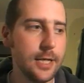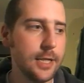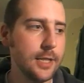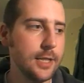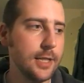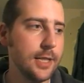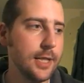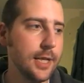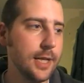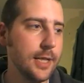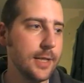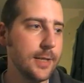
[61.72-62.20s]

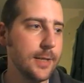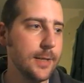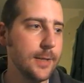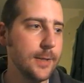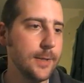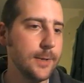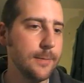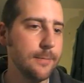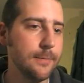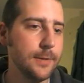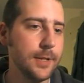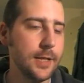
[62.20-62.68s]
today is
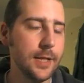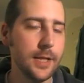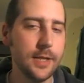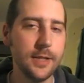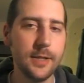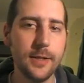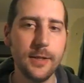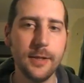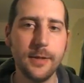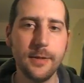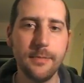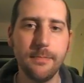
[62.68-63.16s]
good. Today is
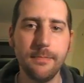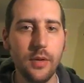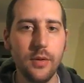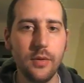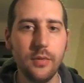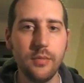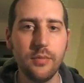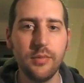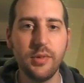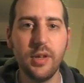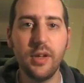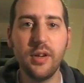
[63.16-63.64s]
good.
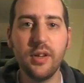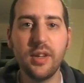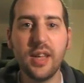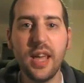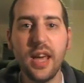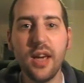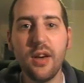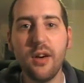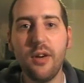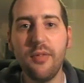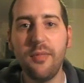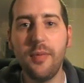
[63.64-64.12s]
So to
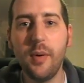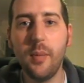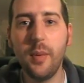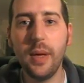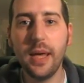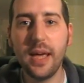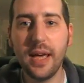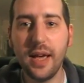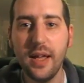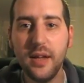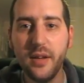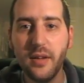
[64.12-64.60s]
kick off my
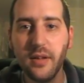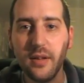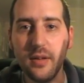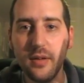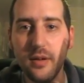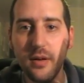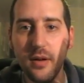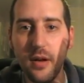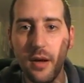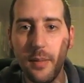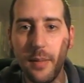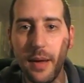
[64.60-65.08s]
weekend,
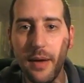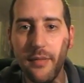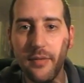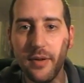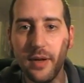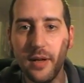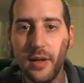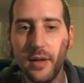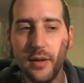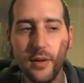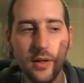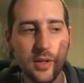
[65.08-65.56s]
I'm
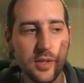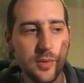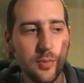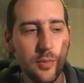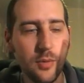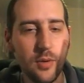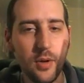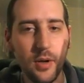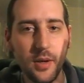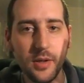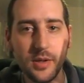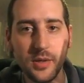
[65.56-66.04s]
having a, a
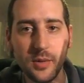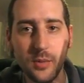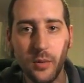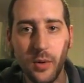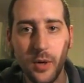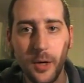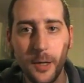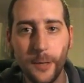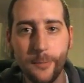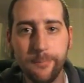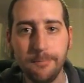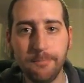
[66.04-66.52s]
small glass of
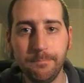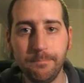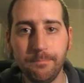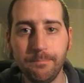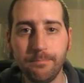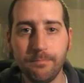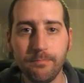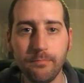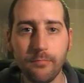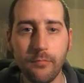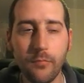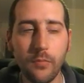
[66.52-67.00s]
wine.
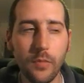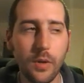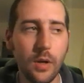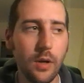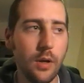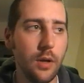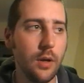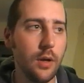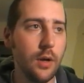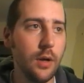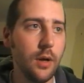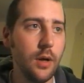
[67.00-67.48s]

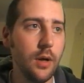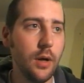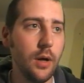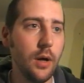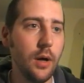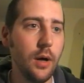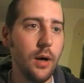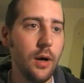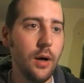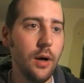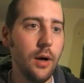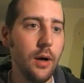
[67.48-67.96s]

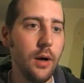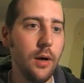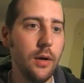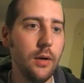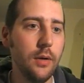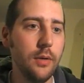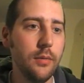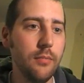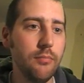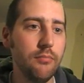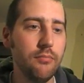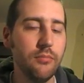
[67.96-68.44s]
Uh,
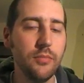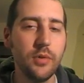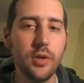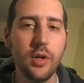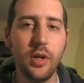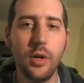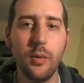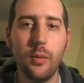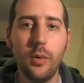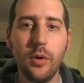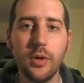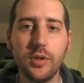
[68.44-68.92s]

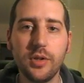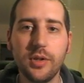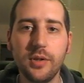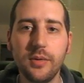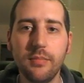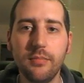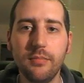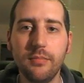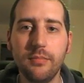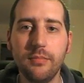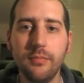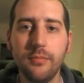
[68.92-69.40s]
going to watch
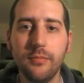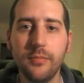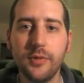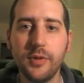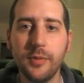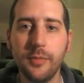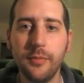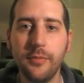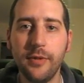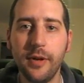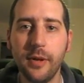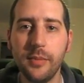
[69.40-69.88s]
some
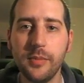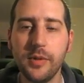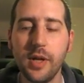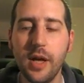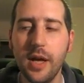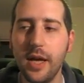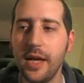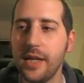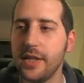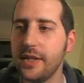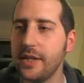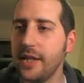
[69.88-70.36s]
some films.
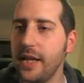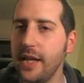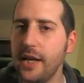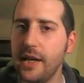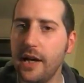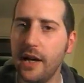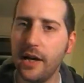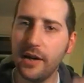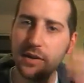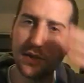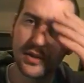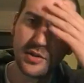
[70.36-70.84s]
It's the
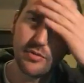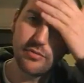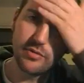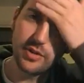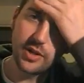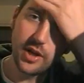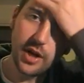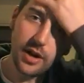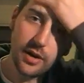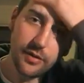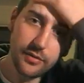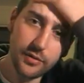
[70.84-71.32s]
uh, it's the
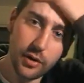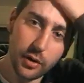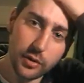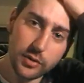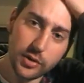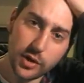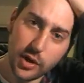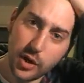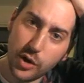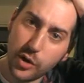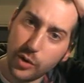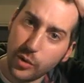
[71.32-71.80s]
return of
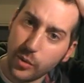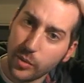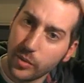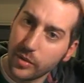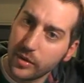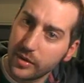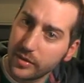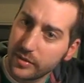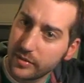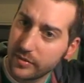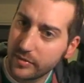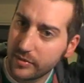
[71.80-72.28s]
Doctor Who
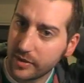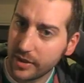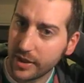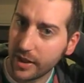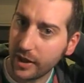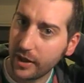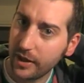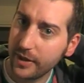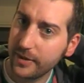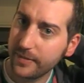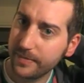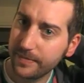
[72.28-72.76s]

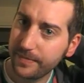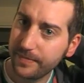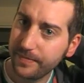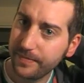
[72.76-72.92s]
tonight,